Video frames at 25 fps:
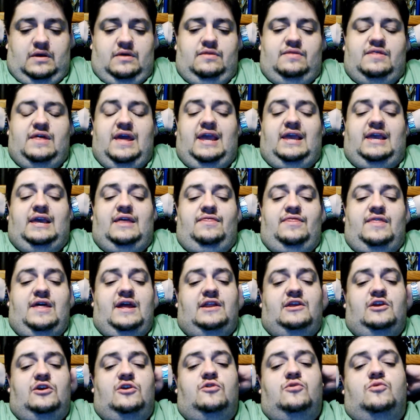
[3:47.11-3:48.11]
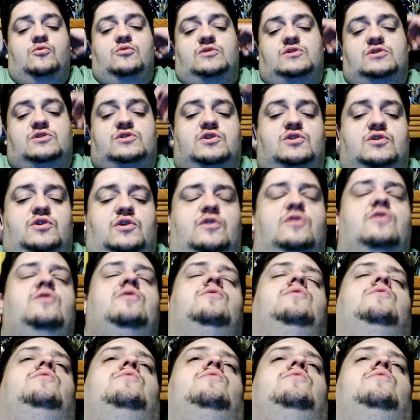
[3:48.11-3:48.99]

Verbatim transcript: they can then use to